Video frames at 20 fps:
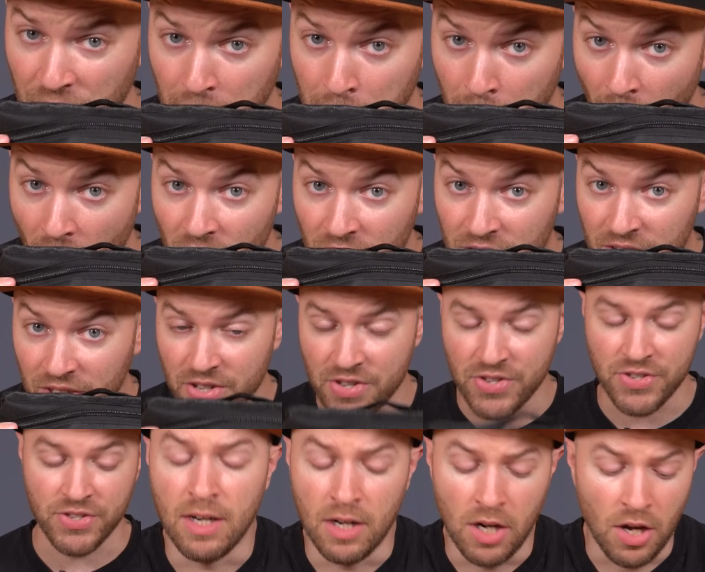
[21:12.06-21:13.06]
the
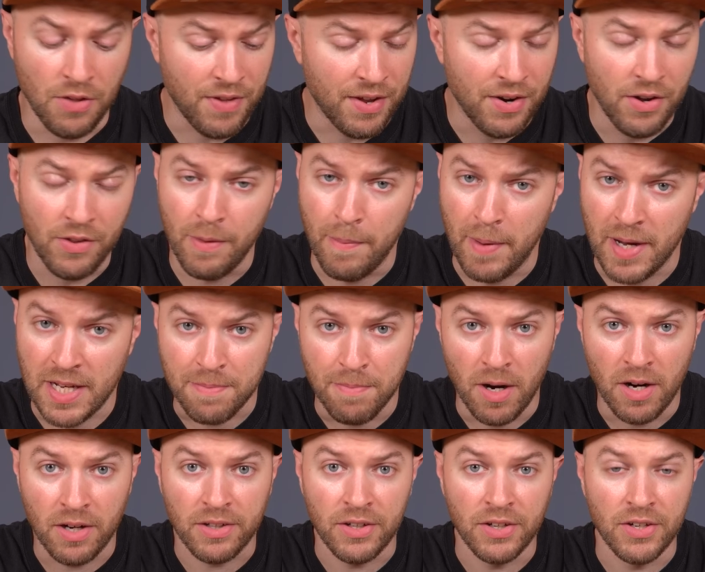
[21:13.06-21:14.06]
markers, look, they're not the best
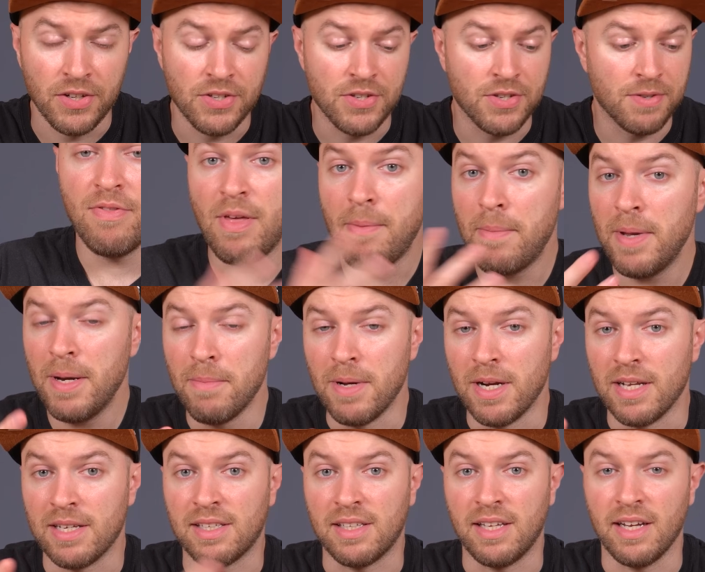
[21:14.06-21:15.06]
markers. They're
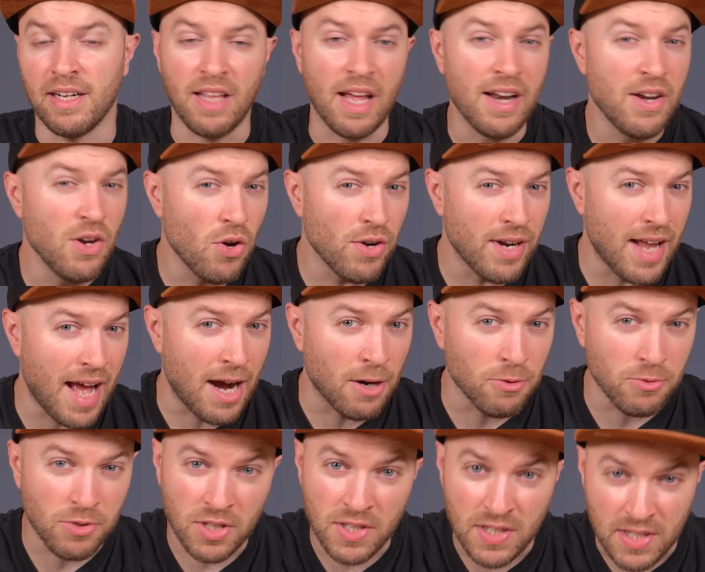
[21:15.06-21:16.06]
minimalistic, they're not
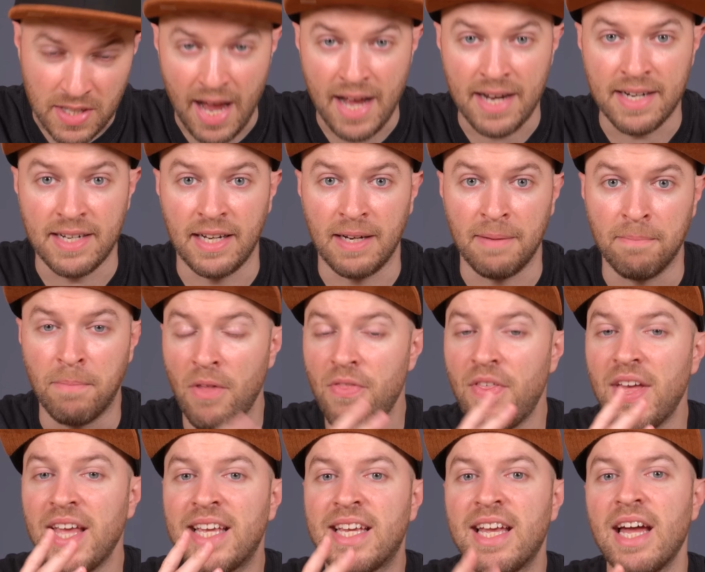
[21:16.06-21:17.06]
outstanding, but
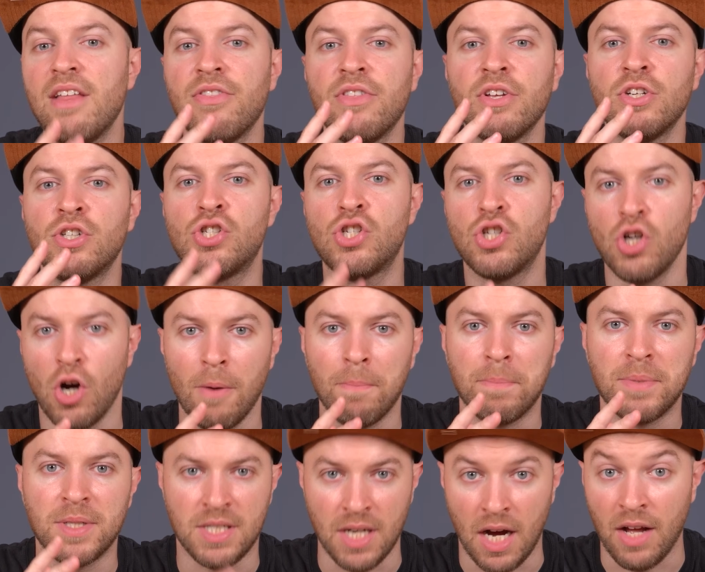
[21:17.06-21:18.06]
they get the
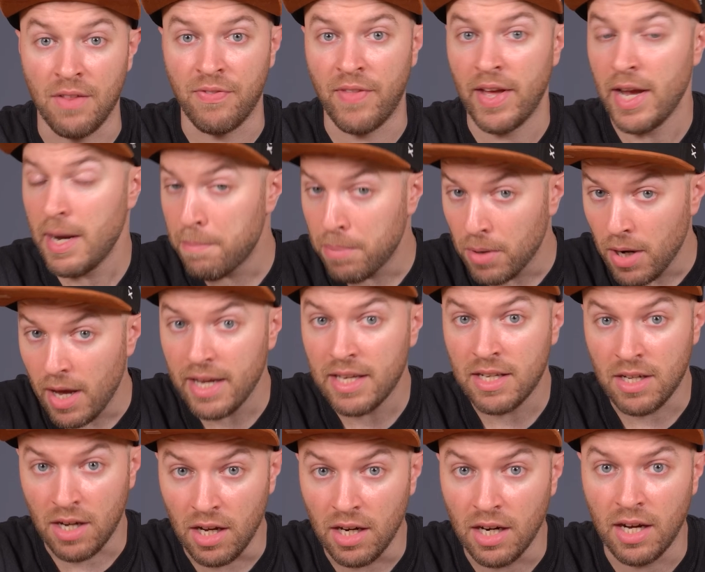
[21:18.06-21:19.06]
job done. They apply
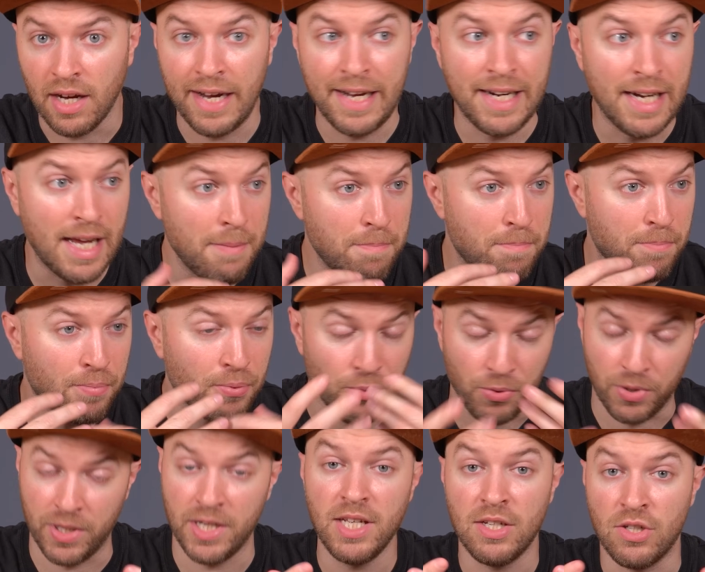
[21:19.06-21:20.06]
color in a
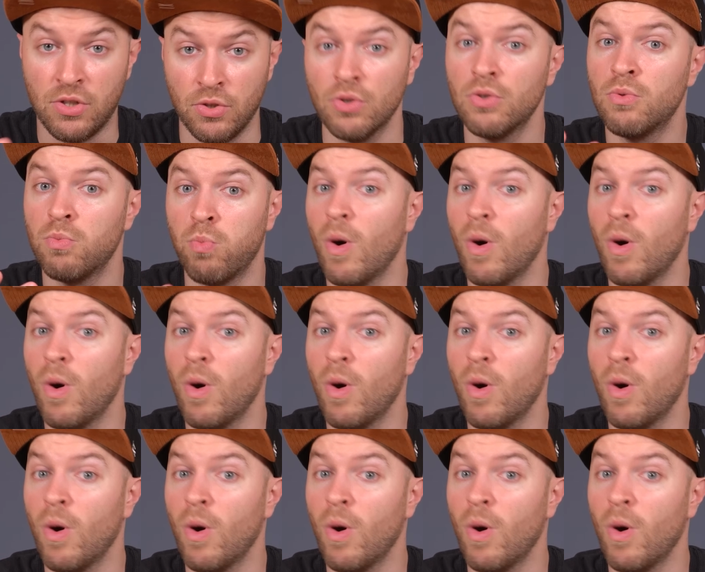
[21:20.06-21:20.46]
pretty good